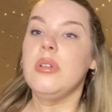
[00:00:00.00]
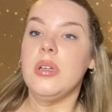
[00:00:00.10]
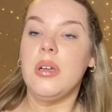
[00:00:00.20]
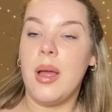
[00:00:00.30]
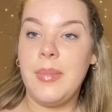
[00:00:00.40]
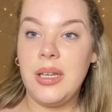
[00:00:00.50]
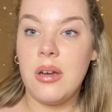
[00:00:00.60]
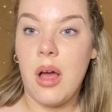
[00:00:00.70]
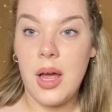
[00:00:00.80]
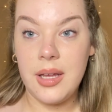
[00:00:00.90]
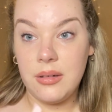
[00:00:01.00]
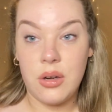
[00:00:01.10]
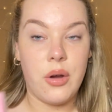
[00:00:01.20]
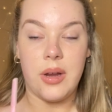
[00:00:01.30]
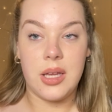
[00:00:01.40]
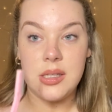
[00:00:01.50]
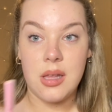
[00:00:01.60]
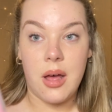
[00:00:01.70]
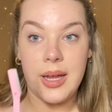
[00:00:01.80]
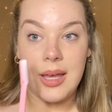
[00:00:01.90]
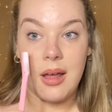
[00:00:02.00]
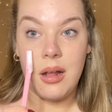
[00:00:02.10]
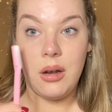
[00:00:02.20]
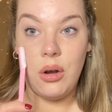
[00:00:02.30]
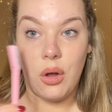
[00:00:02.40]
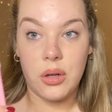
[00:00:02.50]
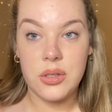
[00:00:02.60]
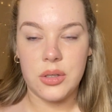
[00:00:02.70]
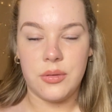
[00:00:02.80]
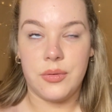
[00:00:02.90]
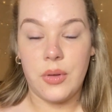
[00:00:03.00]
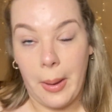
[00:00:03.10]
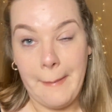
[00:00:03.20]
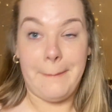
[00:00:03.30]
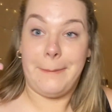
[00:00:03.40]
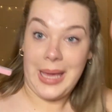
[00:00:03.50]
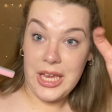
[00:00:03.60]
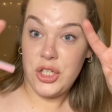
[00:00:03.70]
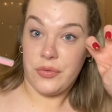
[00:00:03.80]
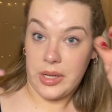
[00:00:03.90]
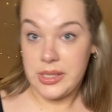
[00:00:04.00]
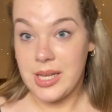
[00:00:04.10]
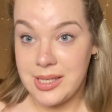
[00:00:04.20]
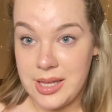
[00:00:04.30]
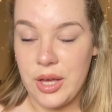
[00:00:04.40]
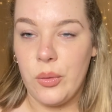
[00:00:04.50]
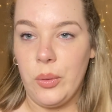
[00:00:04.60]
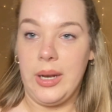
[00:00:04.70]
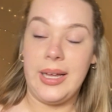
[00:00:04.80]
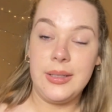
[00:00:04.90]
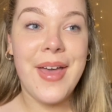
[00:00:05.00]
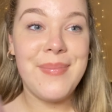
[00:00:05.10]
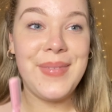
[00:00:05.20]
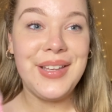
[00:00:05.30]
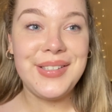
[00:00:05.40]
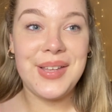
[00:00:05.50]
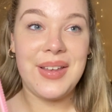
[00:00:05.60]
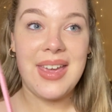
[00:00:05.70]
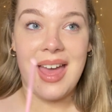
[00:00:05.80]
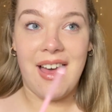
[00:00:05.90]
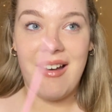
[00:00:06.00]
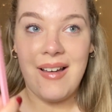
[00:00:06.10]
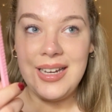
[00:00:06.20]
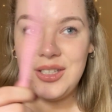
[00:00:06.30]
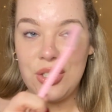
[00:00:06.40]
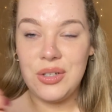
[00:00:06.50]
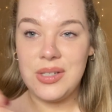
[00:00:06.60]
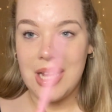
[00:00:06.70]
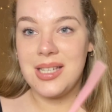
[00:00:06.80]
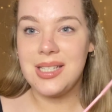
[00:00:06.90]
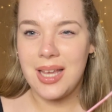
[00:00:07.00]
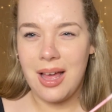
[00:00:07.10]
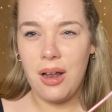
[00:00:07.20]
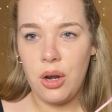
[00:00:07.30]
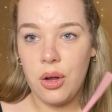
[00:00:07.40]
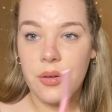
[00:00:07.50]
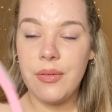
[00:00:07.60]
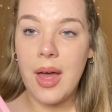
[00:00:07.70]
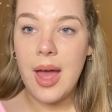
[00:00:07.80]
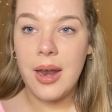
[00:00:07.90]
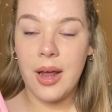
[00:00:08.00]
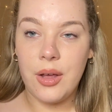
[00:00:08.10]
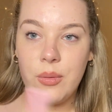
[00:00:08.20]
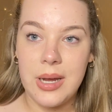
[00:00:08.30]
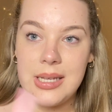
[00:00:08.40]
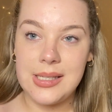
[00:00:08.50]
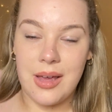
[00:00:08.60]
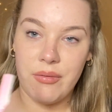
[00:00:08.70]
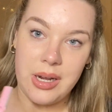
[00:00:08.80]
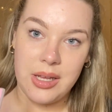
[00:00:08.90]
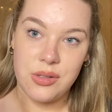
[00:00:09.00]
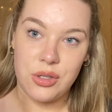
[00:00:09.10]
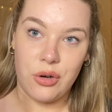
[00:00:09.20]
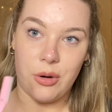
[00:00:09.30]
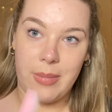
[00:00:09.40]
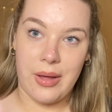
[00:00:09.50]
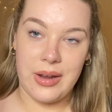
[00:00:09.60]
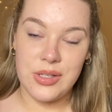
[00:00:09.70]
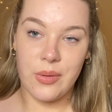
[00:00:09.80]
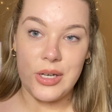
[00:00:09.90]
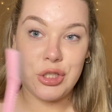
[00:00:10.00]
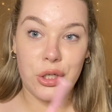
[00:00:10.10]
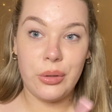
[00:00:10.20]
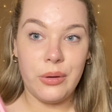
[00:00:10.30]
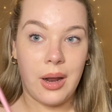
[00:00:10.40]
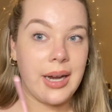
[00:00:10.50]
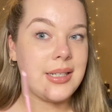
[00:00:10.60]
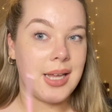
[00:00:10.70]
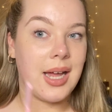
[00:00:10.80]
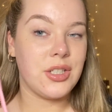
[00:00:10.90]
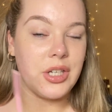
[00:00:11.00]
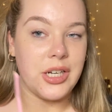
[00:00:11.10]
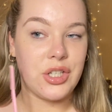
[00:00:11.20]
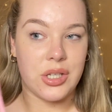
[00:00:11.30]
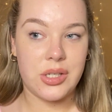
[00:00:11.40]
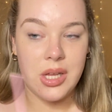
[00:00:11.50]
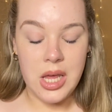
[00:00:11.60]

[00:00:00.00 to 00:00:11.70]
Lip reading: I mean, I've noticed I get a lot of peach fuzz, as they call it. So yeah, I do tend to get a lot of that and I always get really insecure about it, so I do like to actually just